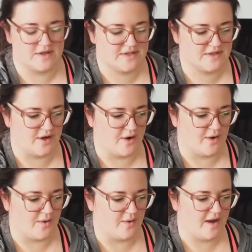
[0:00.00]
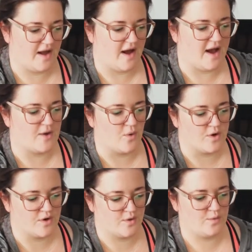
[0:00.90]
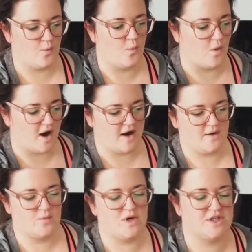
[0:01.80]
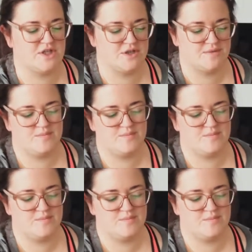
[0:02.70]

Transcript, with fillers: So I ordered one which